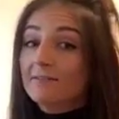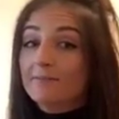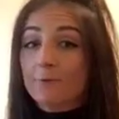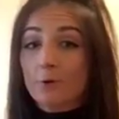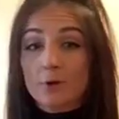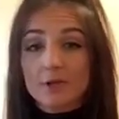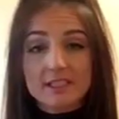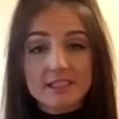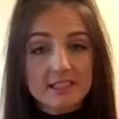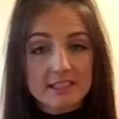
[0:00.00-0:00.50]

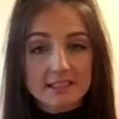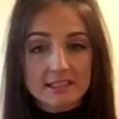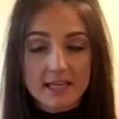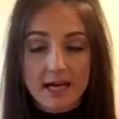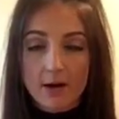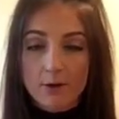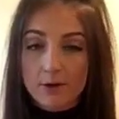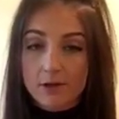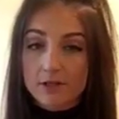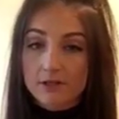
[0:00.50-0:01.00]
4 to 6
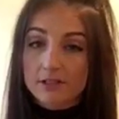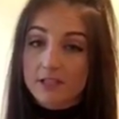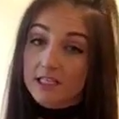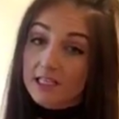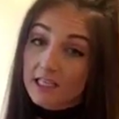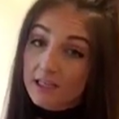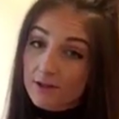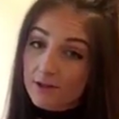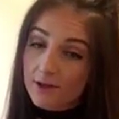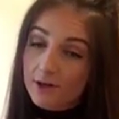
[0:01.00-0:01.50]
hours
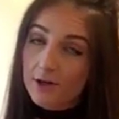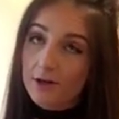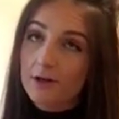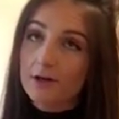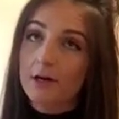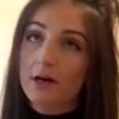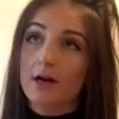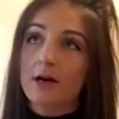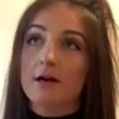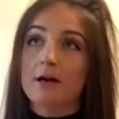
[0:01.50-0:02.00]
either.